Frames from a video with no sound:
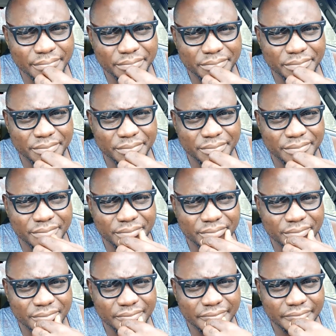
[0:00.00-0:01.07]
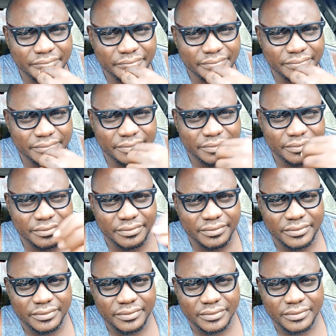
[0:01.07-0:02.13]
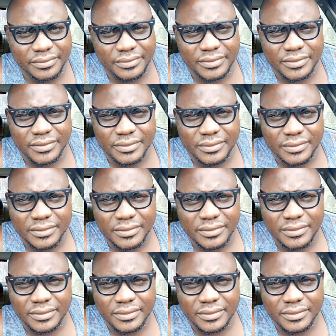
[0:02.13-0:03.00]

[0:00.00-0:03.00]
No one is speaking in this clip.